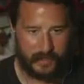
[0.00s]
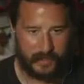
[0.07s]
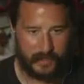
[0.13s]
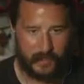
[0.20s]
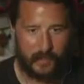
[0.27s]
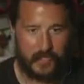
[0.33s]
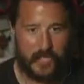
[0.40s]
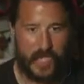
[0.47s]

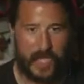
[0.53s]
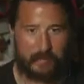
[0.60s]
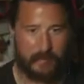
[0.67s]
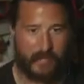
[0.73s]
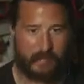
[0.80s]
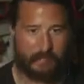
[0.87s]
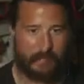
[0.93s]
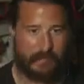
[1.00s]
Oh, yeah, we
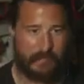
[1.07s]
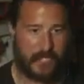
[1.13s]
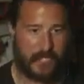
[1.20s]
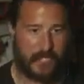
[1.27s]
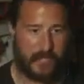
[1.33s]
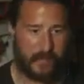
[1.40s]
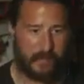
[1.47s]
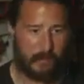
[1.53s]
got a first
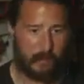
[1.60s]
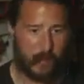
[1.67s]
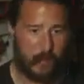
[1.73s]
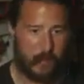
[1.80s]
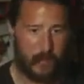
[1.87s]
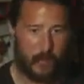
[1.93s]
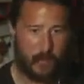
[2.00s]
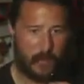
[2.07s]
down.
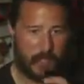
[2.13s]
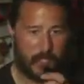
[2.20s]
Woo!